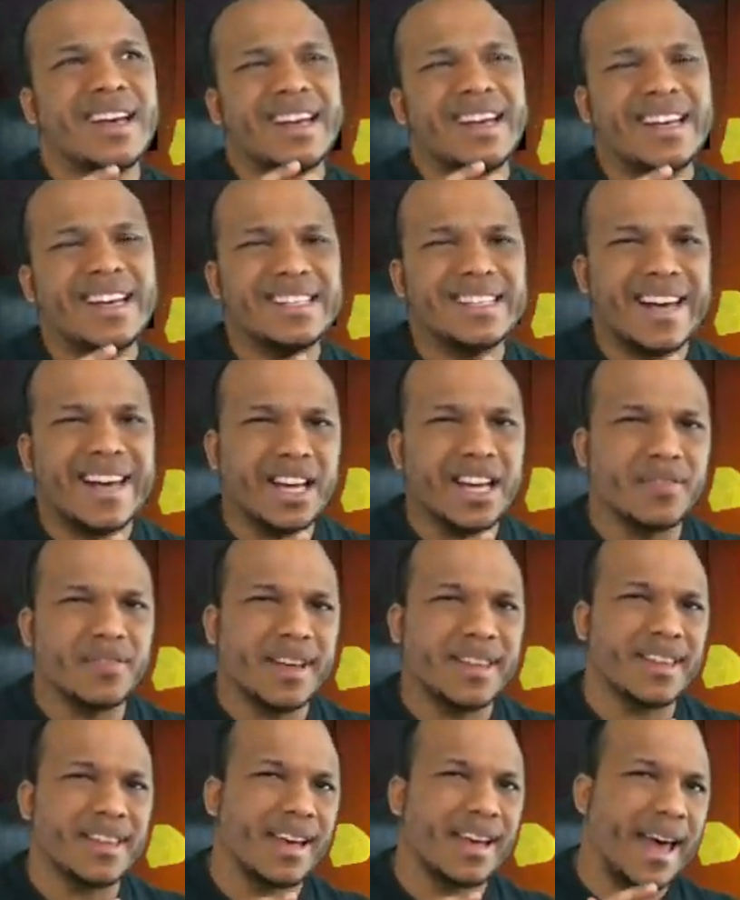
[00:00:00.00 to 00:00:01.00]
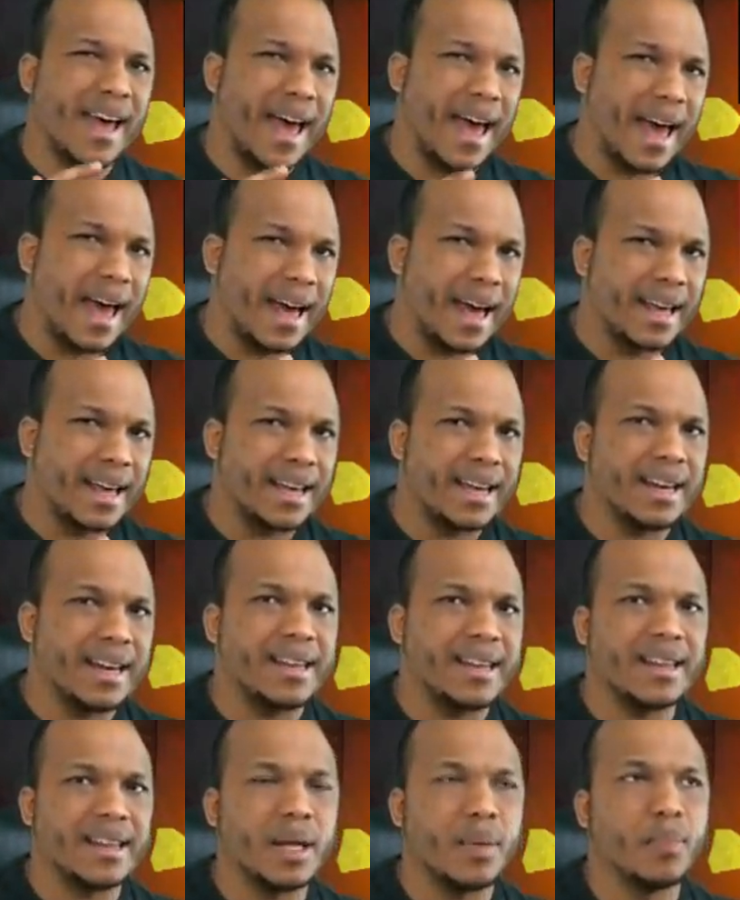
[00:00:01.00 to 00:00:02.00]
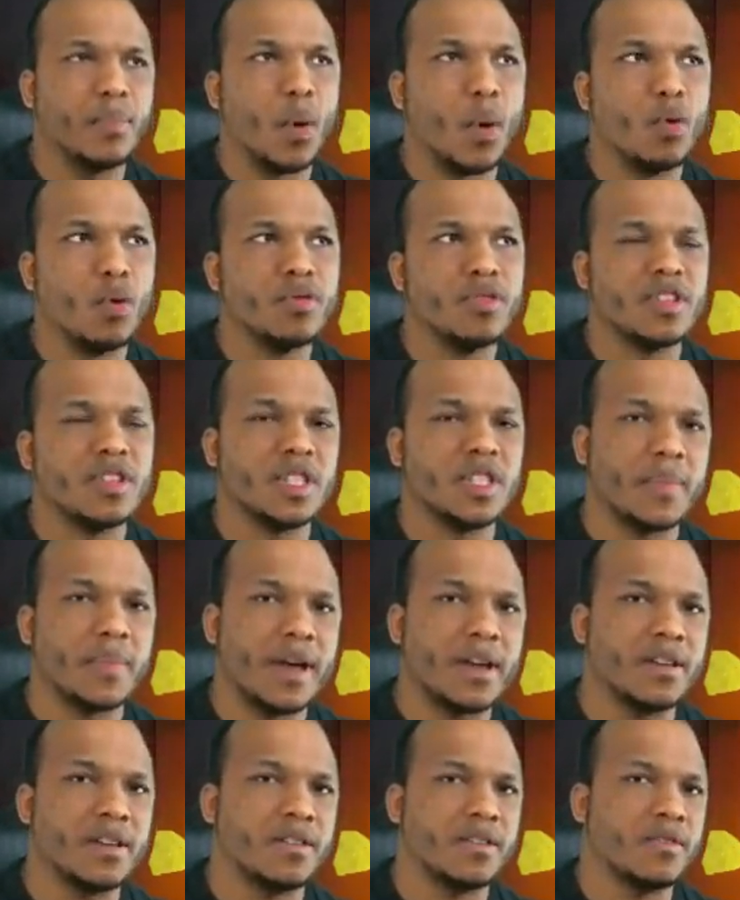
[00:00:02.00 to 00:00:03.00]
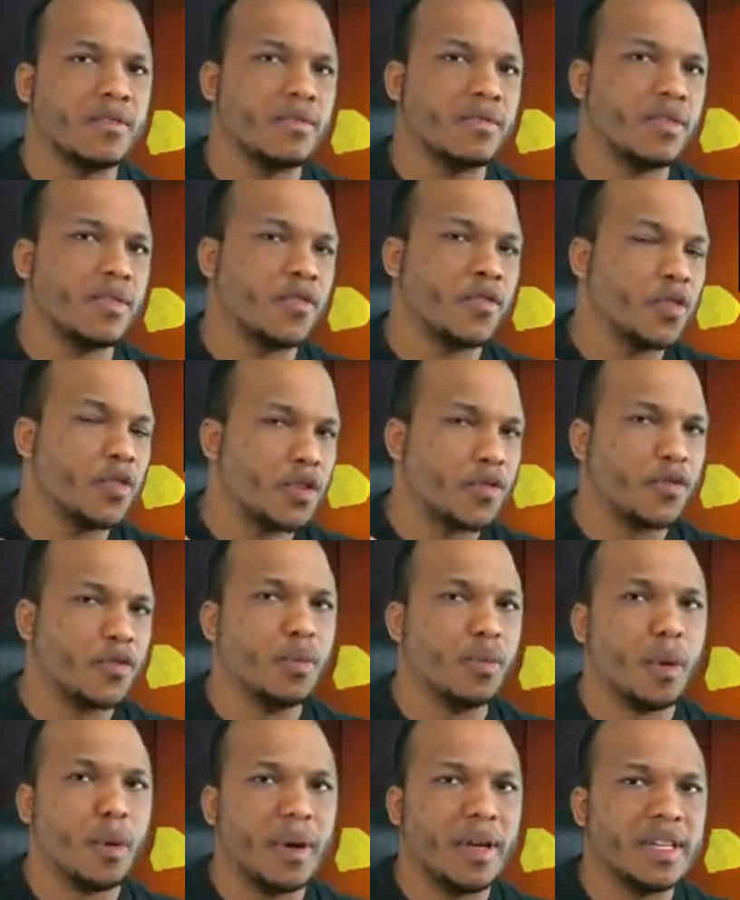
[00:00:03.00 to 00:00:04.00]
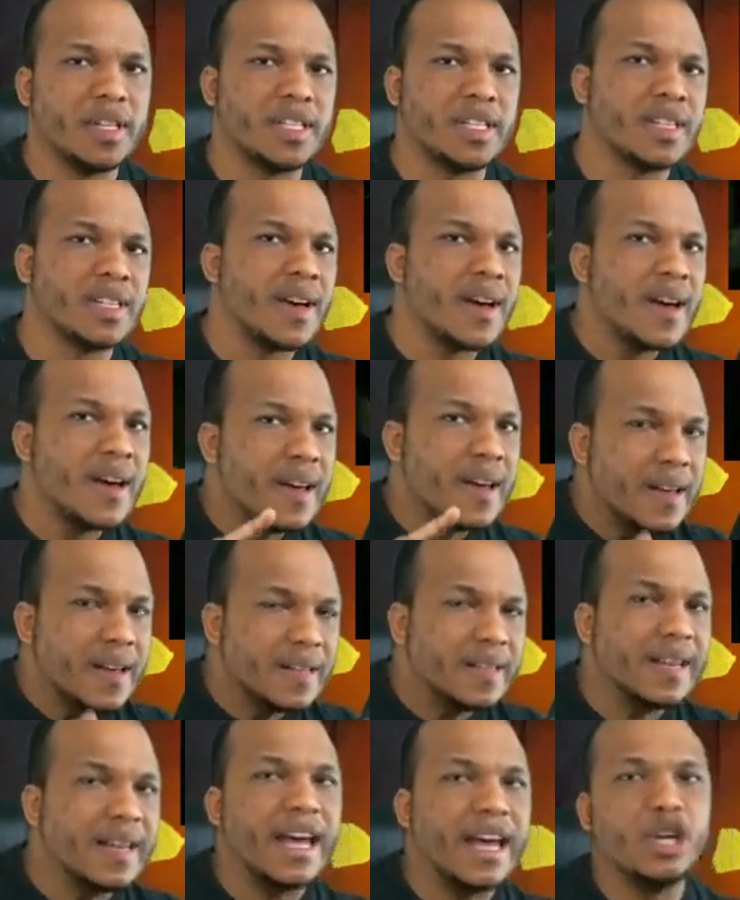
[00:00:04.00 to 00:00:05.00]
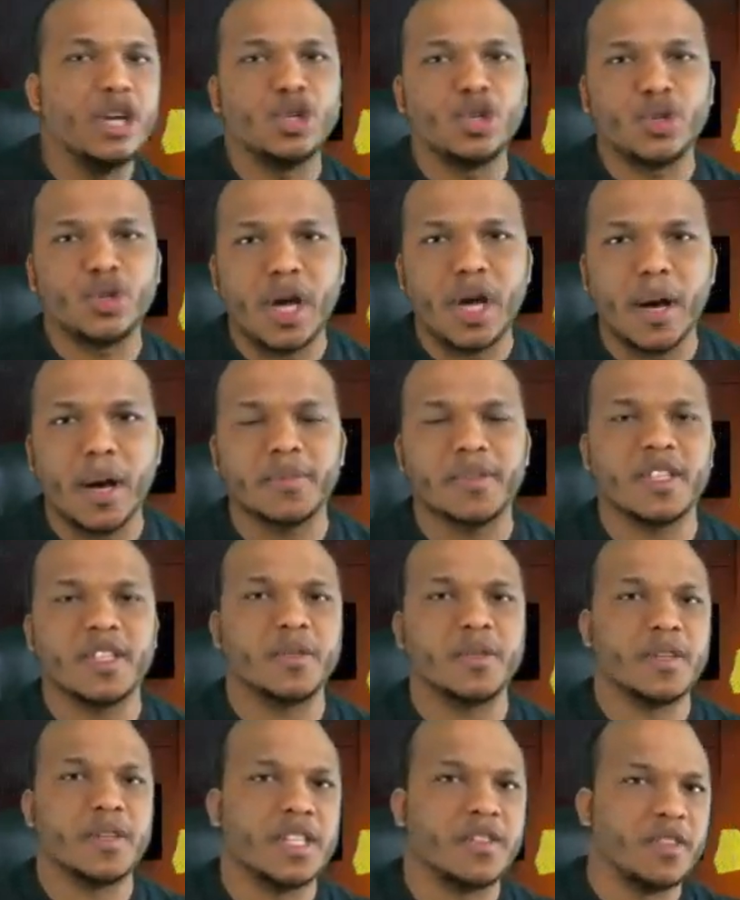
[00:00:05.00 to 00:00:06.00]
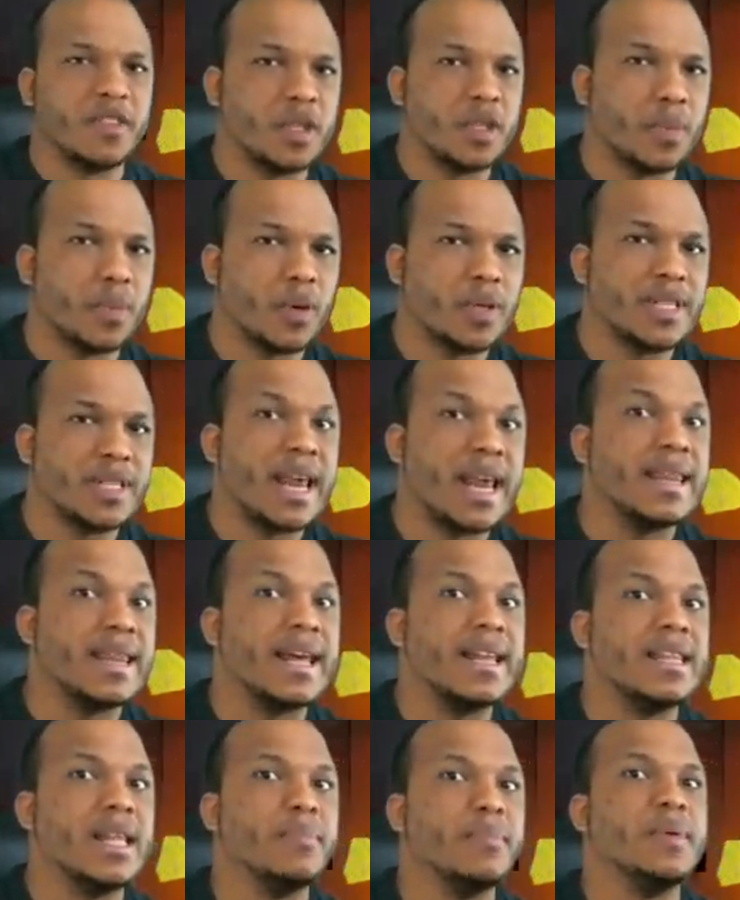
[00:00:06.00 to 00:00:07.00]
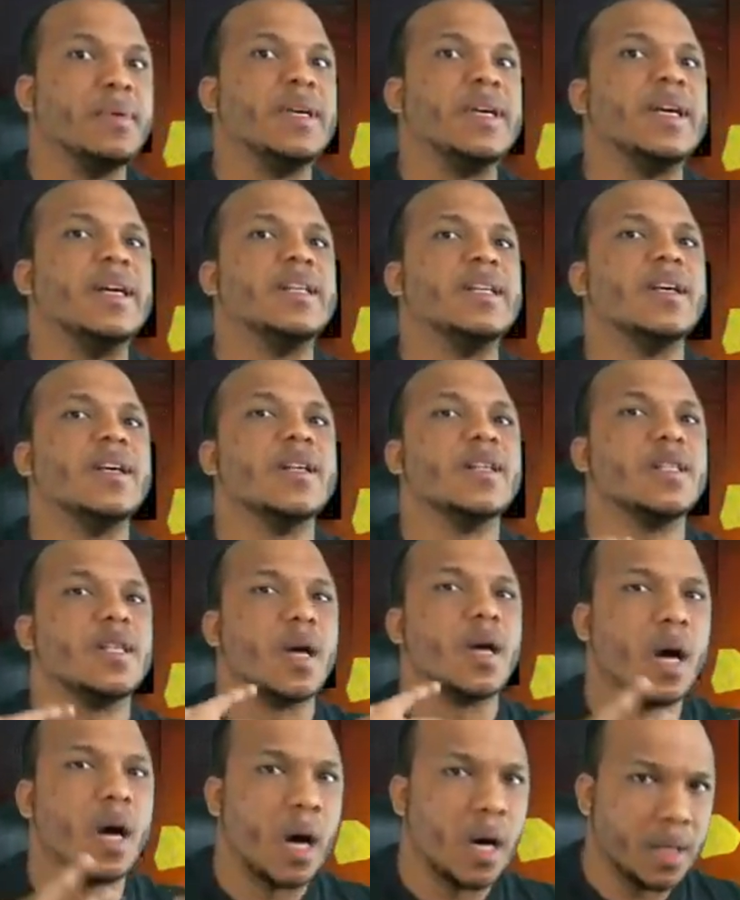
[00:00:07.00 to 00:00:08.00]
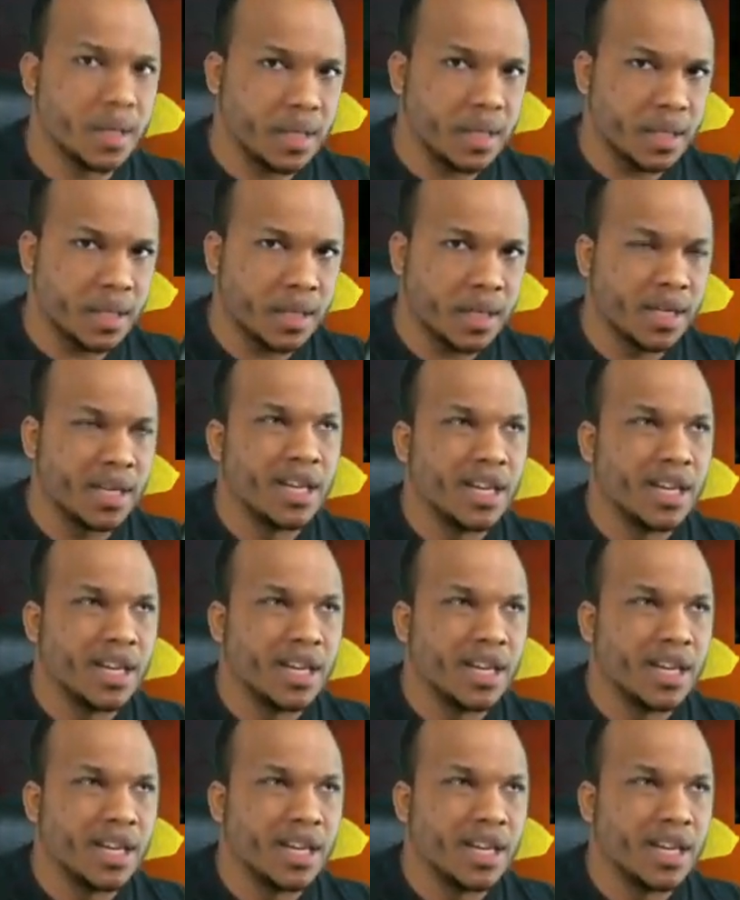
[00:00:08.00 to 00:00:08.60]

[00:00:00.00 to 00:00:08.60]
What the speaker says: He's kind of like the hag in that they both spend the first few moments laying traps in specific spots and then they begin the hunt.